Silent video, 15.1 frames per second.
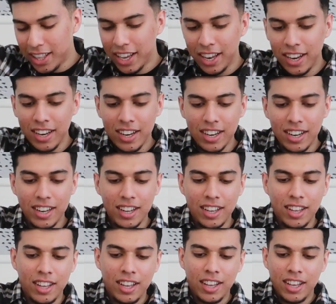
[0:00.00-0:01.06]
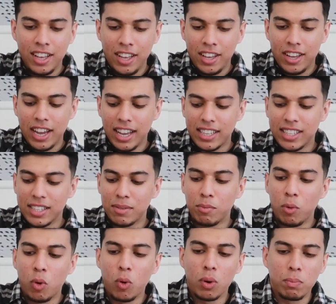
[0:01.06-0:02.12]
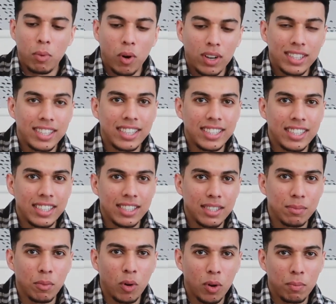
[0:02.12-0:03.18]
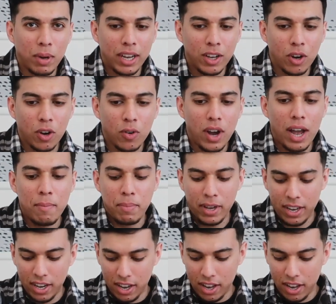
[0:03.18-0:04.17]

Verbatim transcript: and then you get a small box. This is small, but it got quite a bit in it.